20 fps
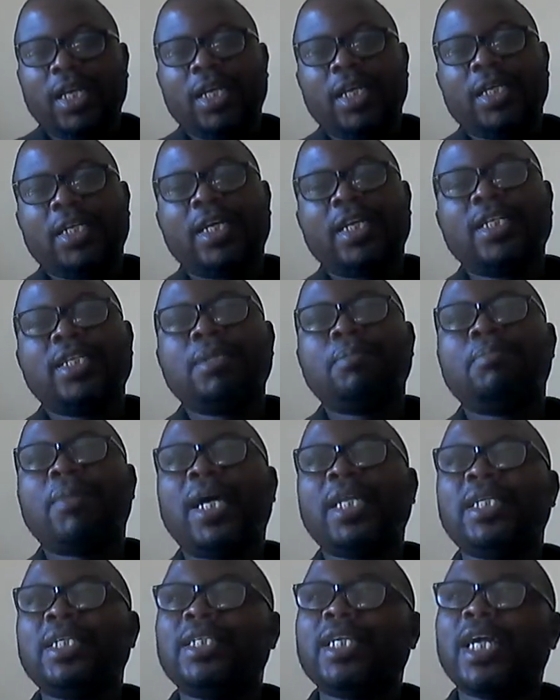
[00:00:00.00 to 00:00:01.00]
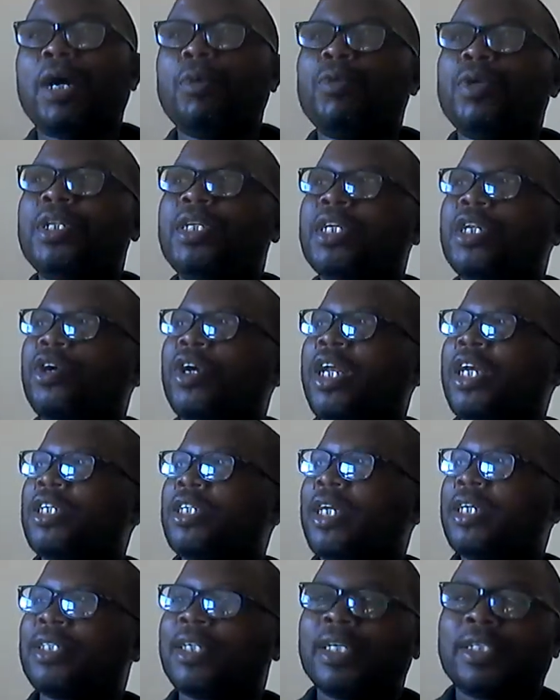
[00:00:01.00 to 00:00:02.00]
Then the manager within
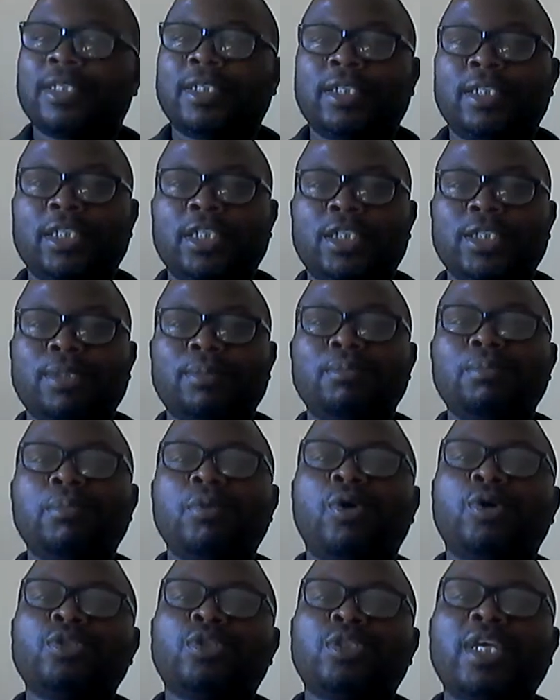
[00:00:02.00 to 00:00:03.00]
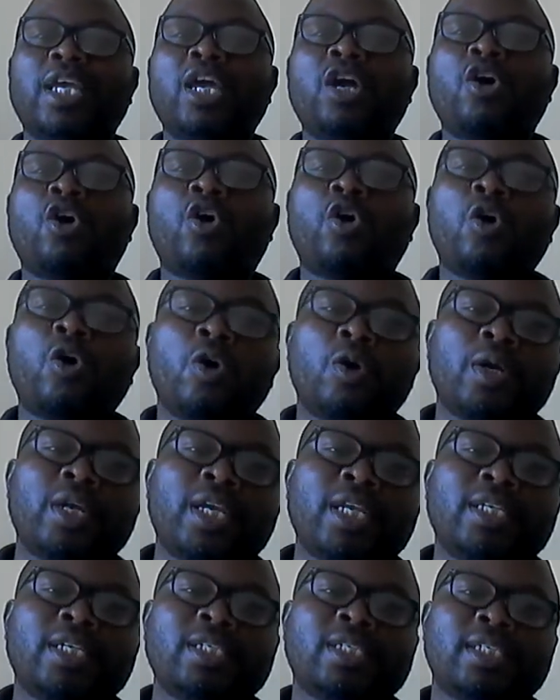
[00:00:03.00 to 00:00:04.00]
organizational settings must
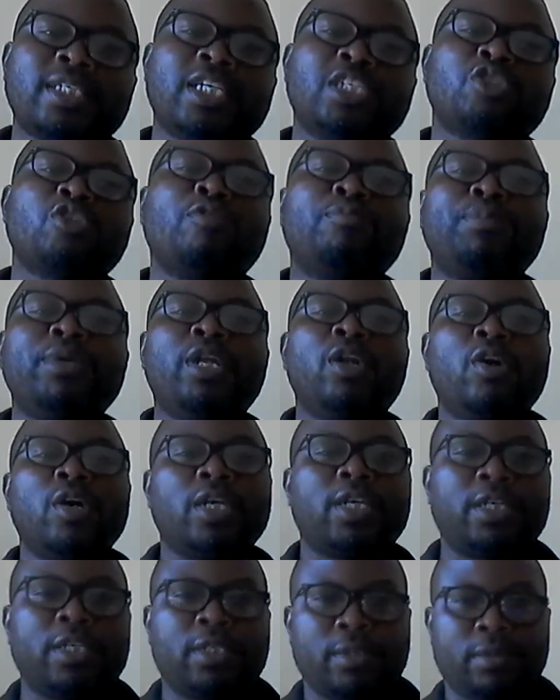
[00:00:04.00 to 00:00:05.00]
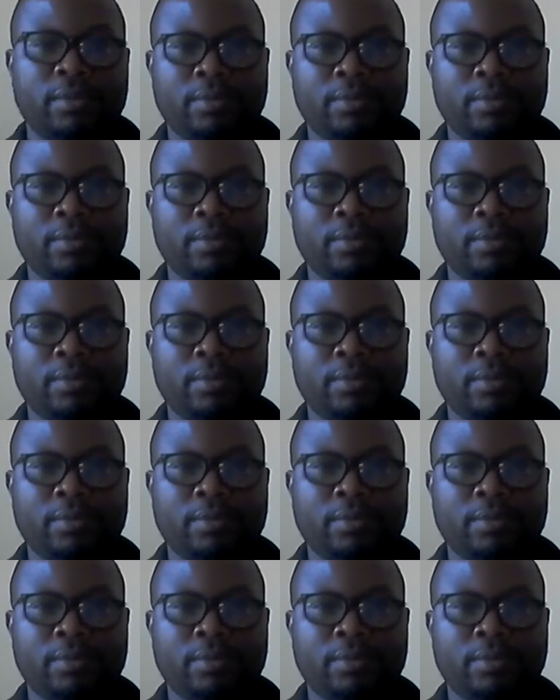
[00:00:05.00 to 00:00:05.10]
encourage a sense of belonging.